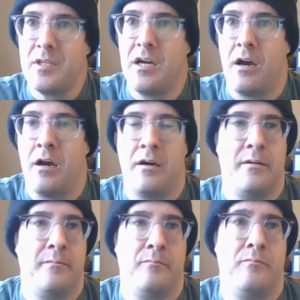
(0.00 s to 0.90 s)

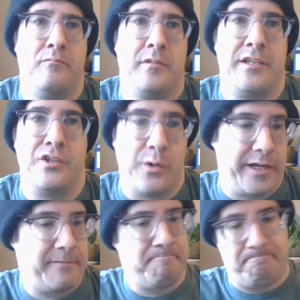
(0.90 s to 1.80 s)

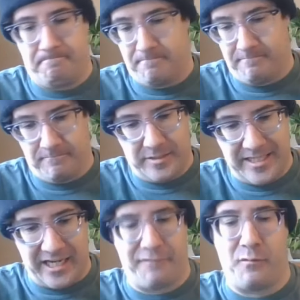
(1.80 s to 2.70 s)
Enjoy it,
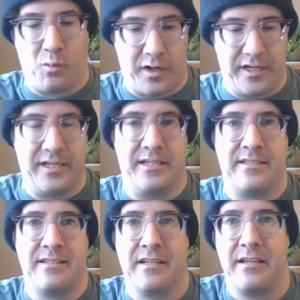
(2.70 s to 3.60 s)
take it for what it
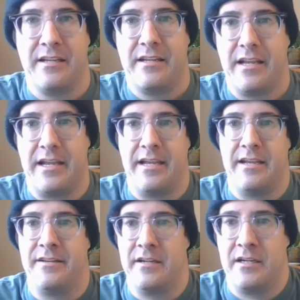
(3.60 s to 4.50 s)
is,
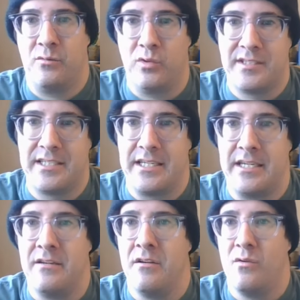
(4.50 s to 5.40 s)
and we'll
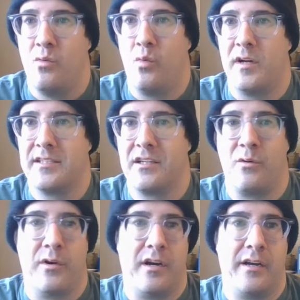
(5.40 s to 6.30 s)
see what's
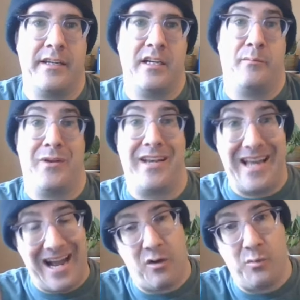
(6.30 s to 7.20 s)
going on here. But
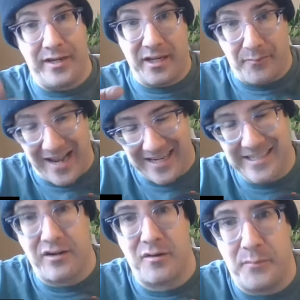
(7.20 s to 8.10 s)
now we get back
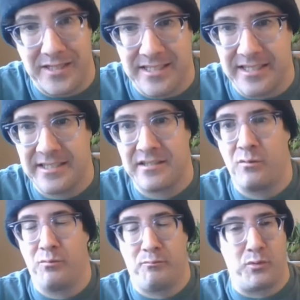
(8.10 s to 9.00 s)
down to business.
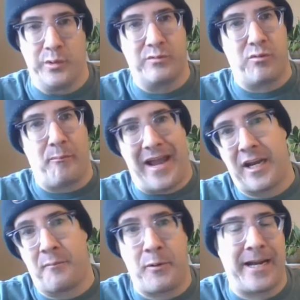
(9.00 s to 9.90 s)
Bruins were
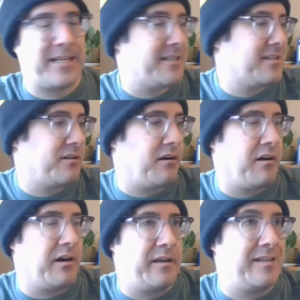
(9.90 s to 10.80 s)
back at practice
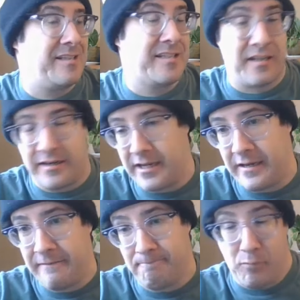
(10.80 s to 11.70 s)
on
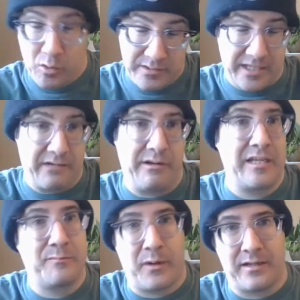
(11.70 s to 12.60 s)
Sunday, most
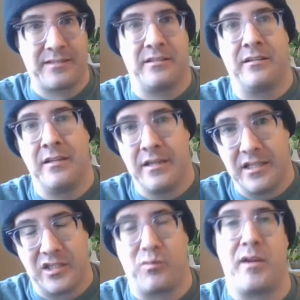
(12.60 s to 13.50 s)
anyways. Pasta,
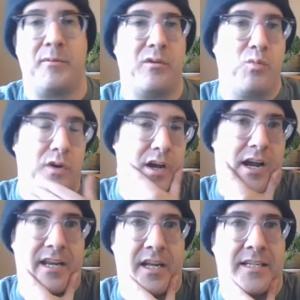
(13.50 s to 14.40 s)
Swayman were
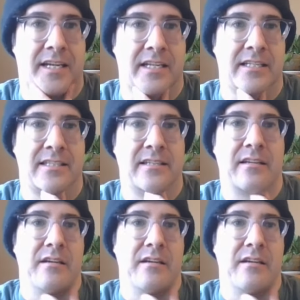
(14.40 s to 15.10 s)
not in attendance,